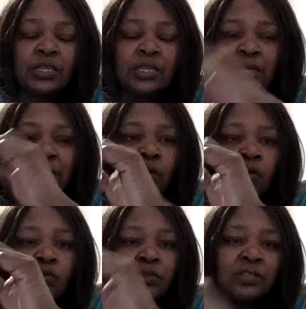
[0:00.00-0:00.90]
gets
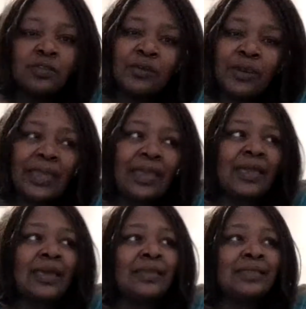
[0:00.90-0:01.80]
holes in their
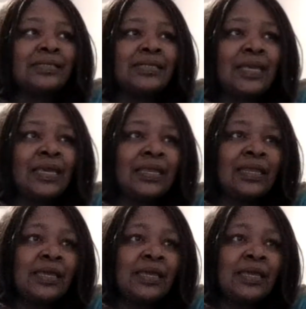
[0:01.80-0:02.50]
heads, and